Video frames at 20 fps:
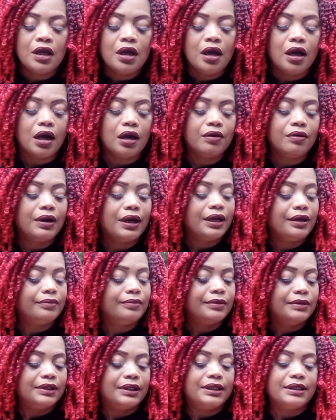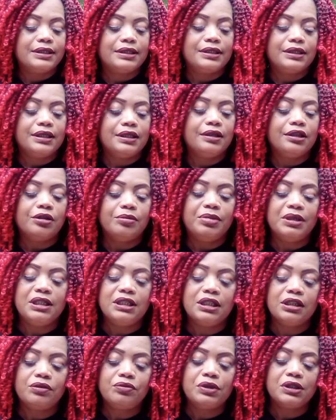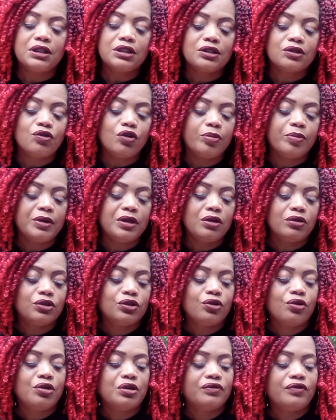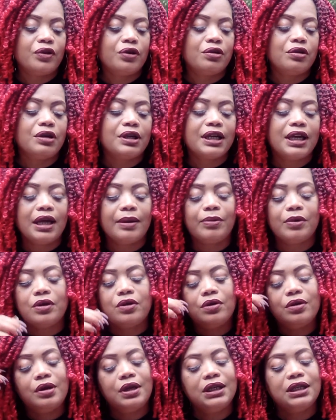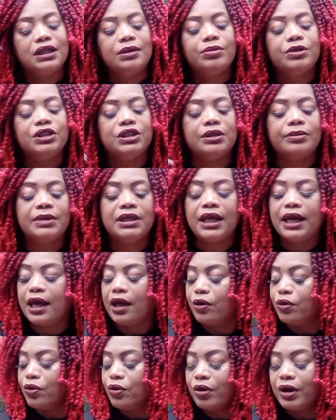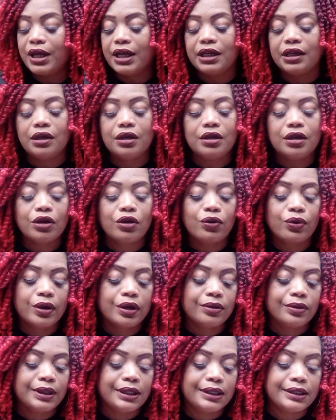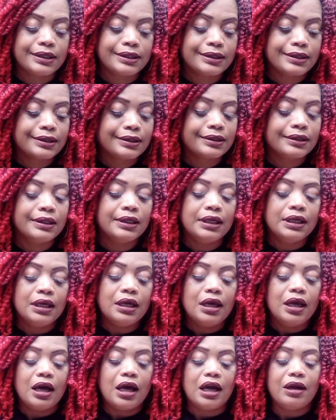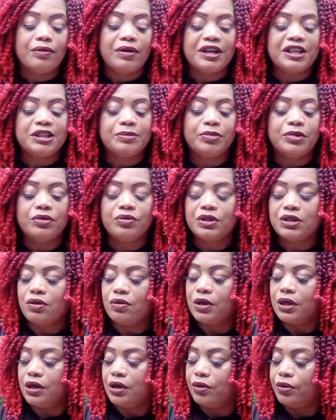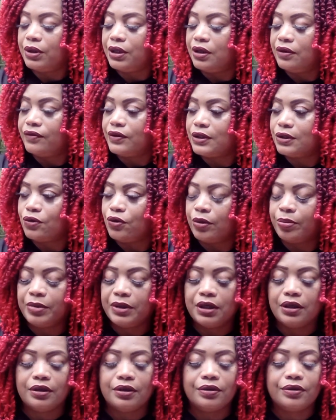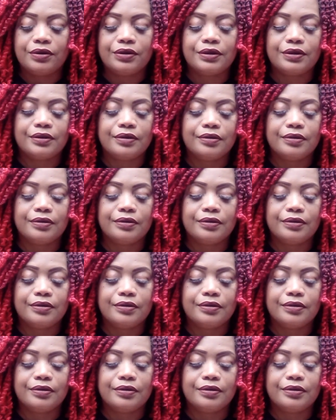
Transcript: All right, let's see. Could be dealing with the Scorpio, Taurus, Virgo, Capricorn, Libra, Gemini, or an Aquarius. All right, Spirit, what's going on here for Scorpios?